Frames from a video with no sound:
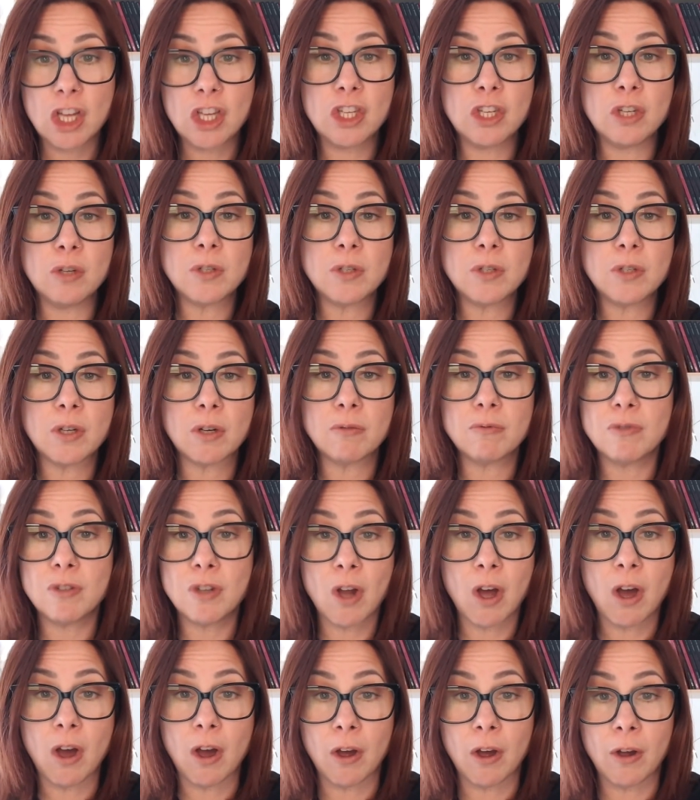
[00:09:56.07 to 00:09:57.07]
You don't
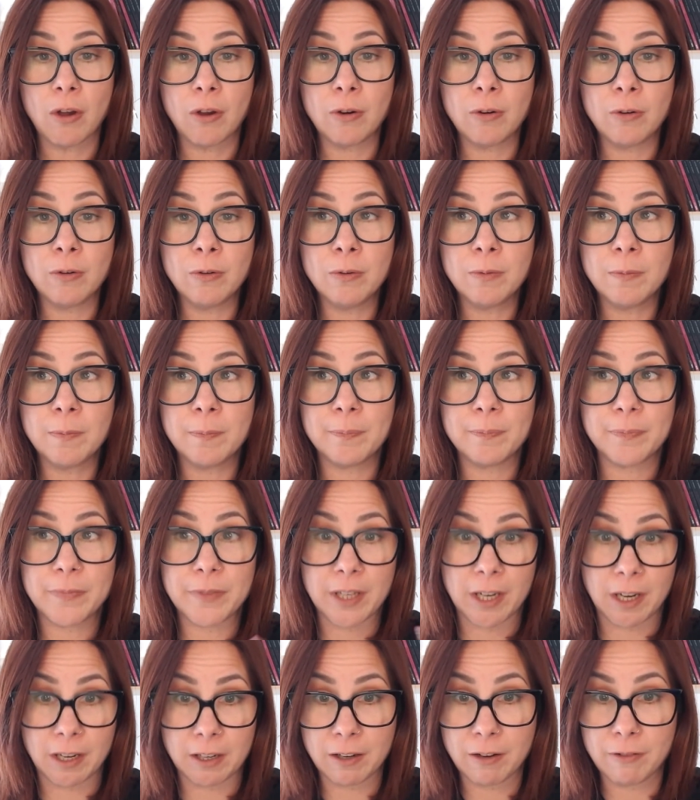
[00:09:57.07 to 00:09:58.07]
know
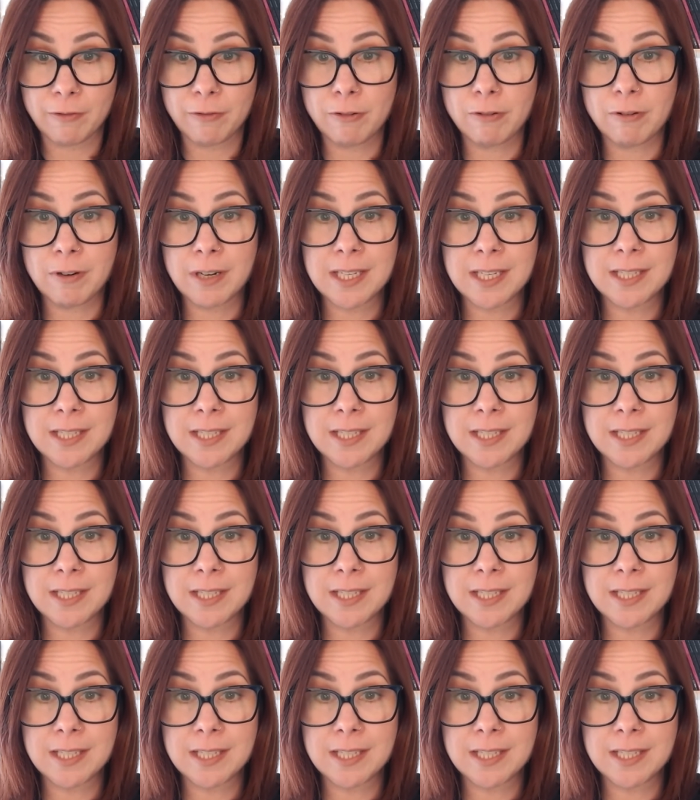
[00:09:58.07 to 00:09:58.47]
like I've already